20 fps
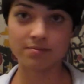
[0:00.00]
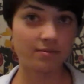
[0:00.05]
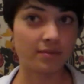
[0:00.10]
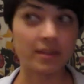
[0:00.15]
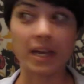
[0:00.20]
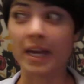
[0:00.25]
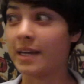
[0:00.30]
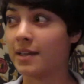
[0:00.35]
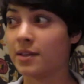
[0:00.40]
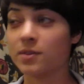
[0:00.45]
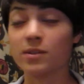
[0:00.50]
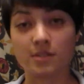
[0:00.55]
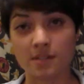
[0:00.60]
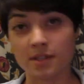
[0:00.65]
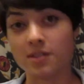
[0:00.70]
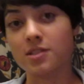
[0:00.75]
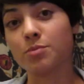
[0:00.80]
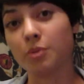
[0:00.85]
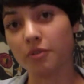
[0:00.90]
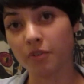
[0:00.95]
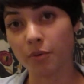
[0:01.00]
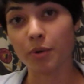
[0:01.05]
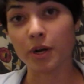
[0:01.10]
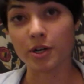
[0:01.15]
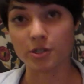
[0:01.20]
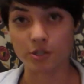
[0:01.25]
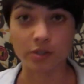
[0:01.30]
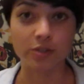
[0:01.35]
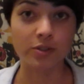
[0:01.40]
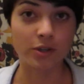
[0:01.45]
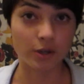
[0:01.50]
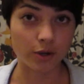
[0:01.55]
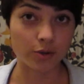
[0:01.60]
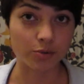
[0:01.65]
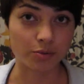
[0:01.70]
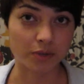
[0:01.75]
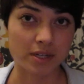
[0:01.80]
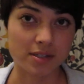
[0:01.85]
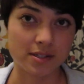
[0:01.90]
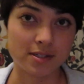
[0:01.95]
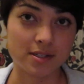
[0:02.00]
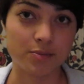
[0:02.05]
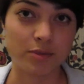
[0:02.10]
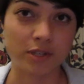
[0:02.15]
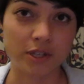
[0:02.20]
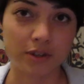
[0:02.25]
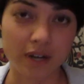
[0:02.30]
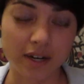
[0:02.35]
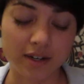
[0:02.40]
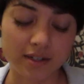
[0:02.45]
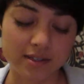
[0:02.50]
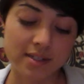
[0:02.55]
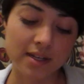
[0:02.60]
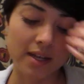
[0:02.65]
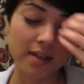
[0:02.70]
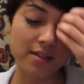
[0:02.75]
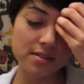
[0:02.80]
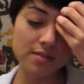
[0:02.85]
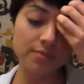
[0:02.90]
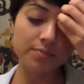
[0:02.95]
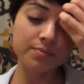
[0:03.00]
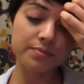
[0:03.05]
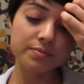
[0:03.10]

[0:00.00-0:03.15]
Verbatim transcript: like the system of oppression called racism in the United States.